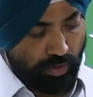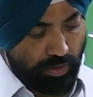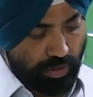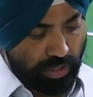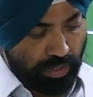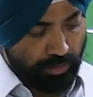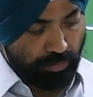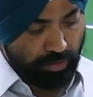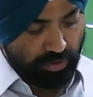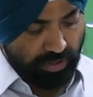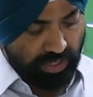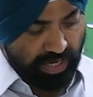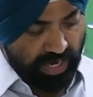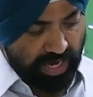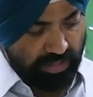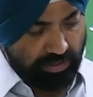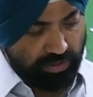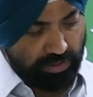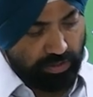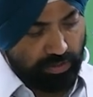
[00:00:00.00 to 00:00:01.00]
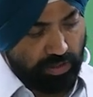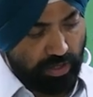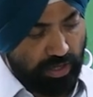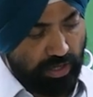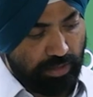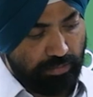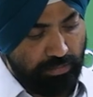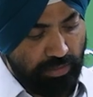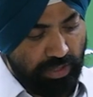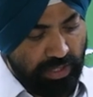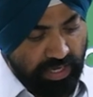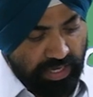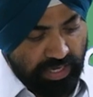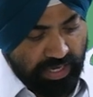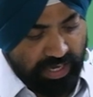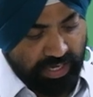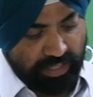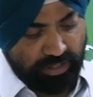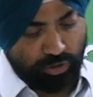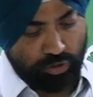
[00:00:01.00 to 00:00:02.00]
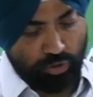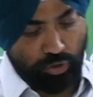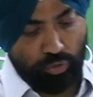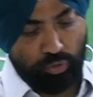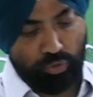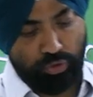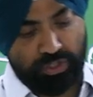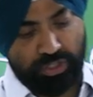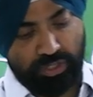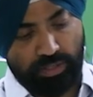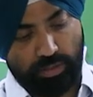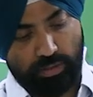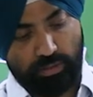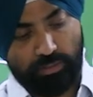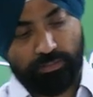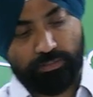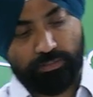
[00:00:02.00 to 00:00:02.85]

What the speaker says: Come to the last column, exclusion.